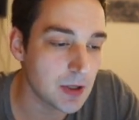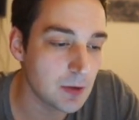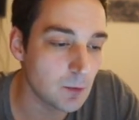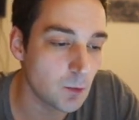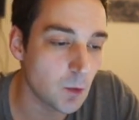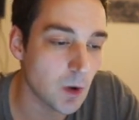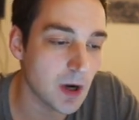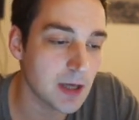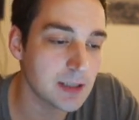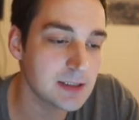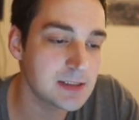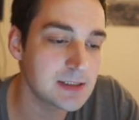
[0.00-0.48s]

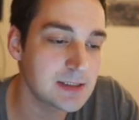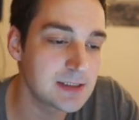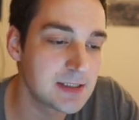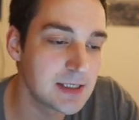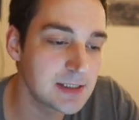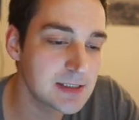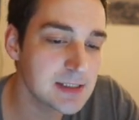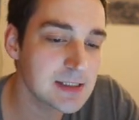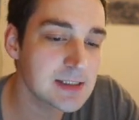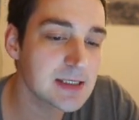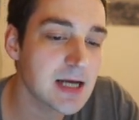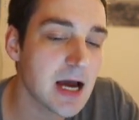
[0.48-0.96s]
once,
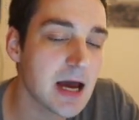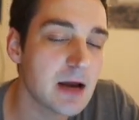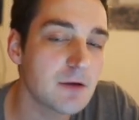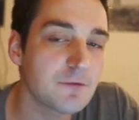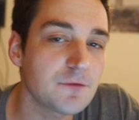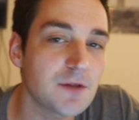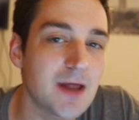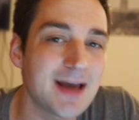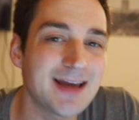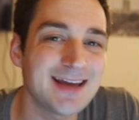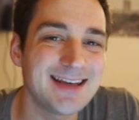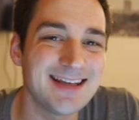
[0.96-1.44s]
this is kind
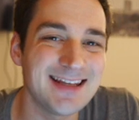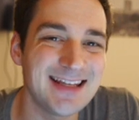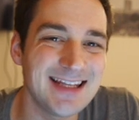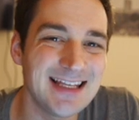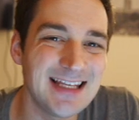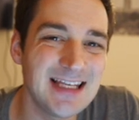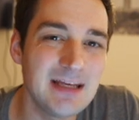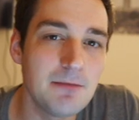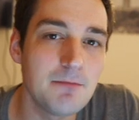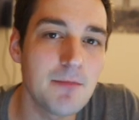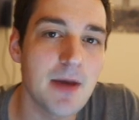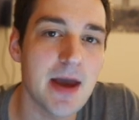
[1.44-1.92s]
of like an
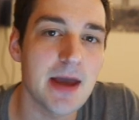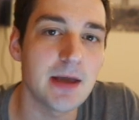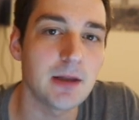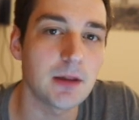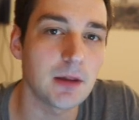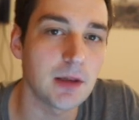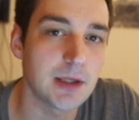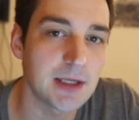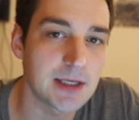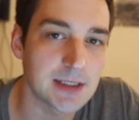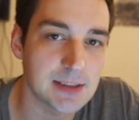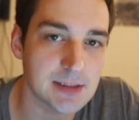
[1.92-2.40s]
email
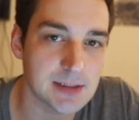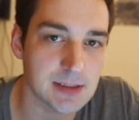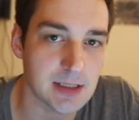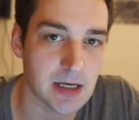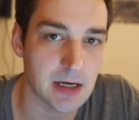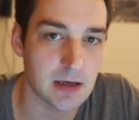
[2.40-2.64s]
list